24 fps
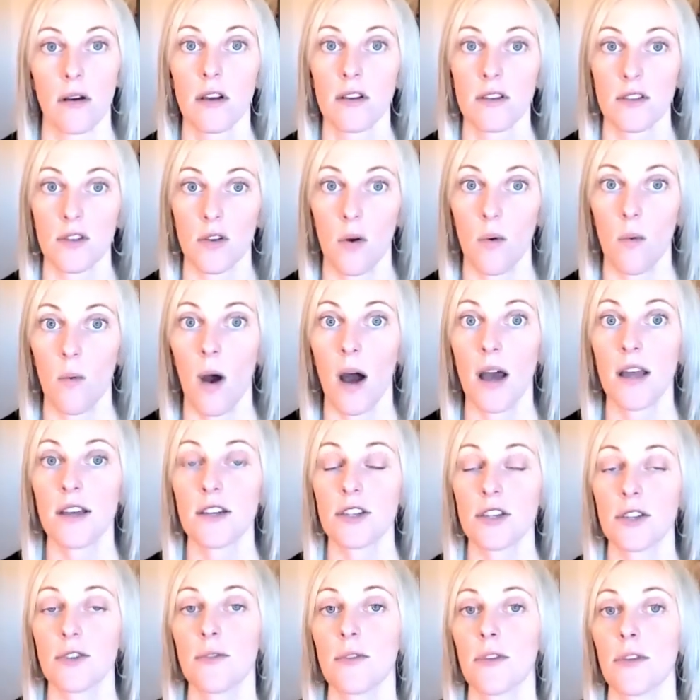So 1,
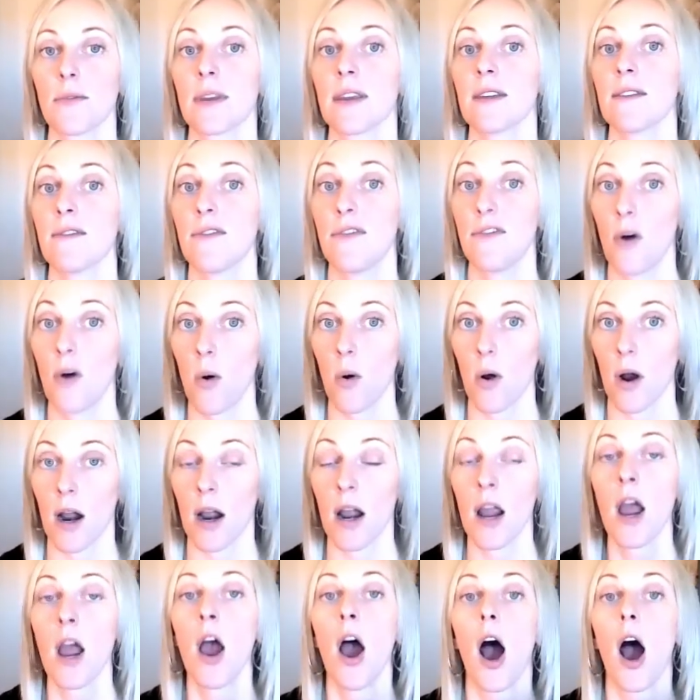2, 3, and 4